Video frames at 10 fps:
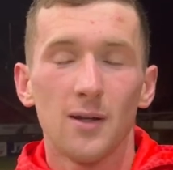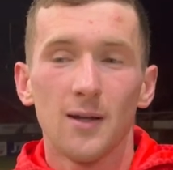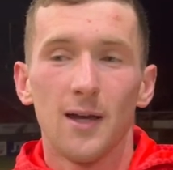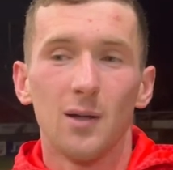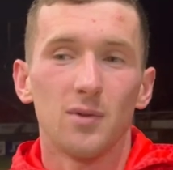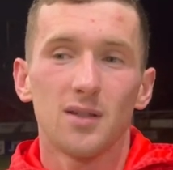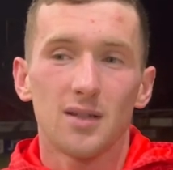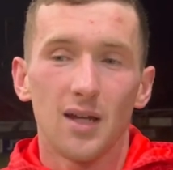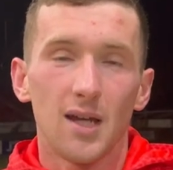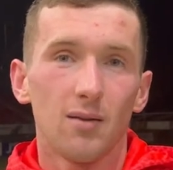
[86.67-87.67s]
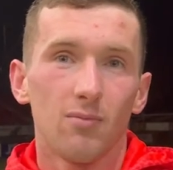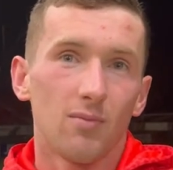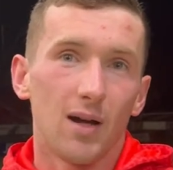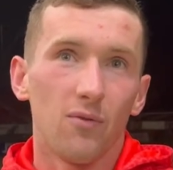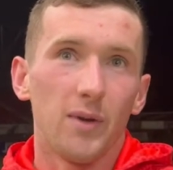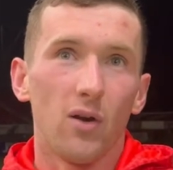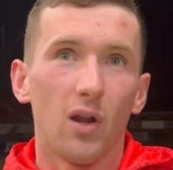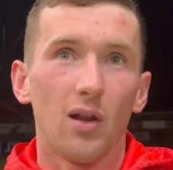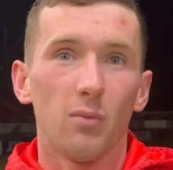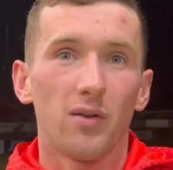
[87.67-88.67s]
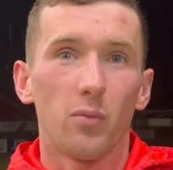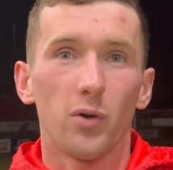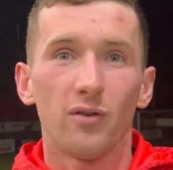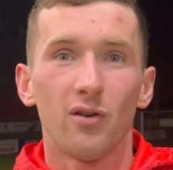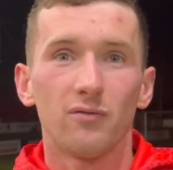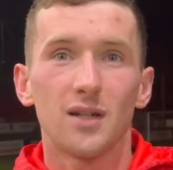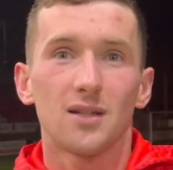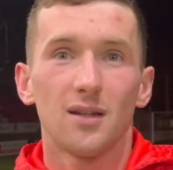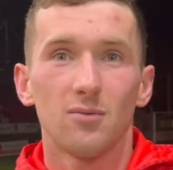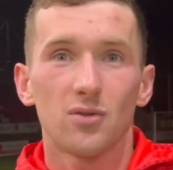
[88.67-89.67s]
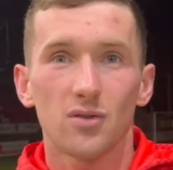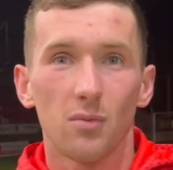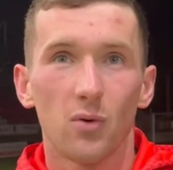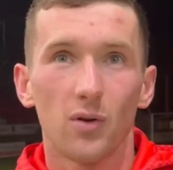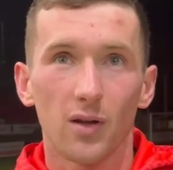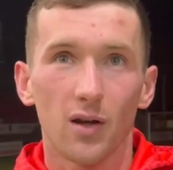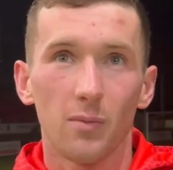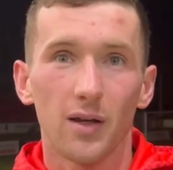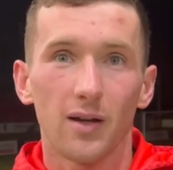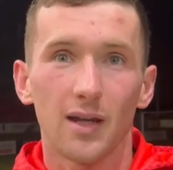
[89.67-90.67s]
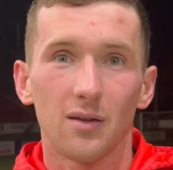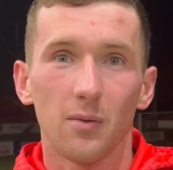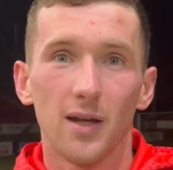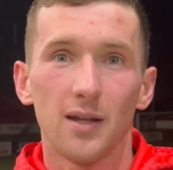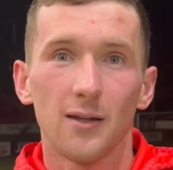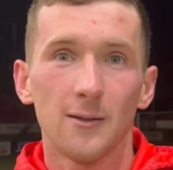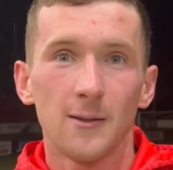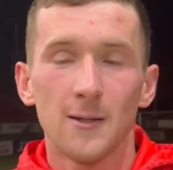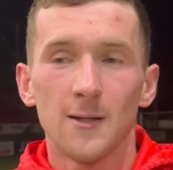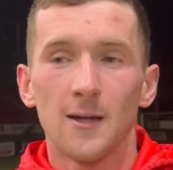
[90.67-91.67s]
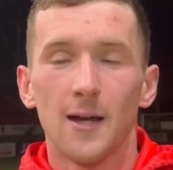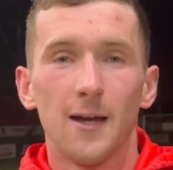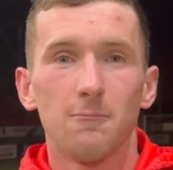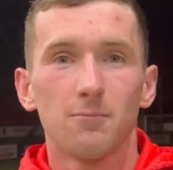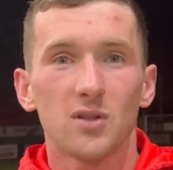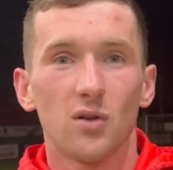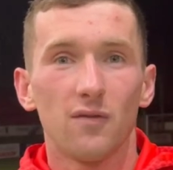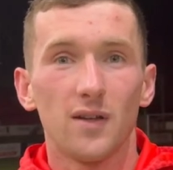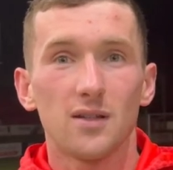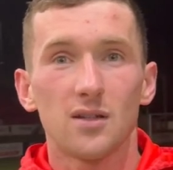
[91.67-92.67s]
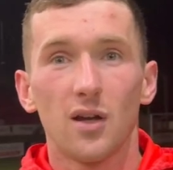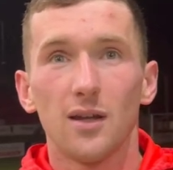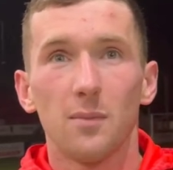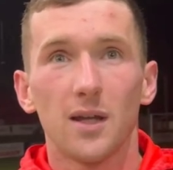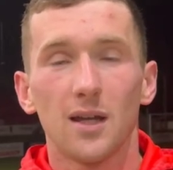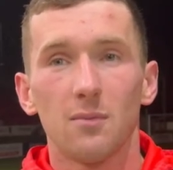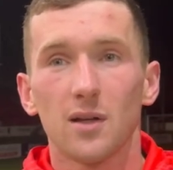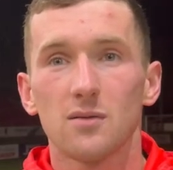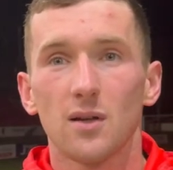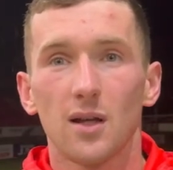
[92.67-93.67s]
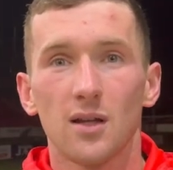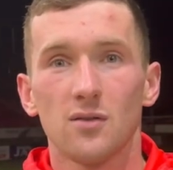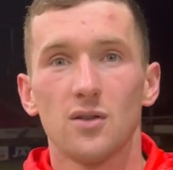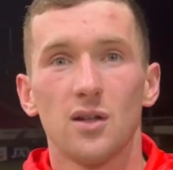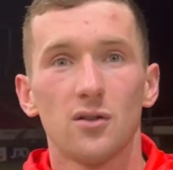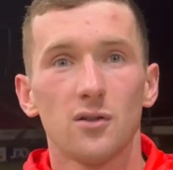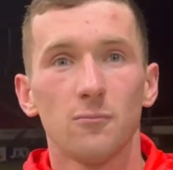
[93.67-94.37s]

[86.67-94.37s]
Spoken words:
as I say, having been on a little bit of a poor run recently, it was just important to come here and get the win, and sort of feeds us now into a big game next week against Crusaders.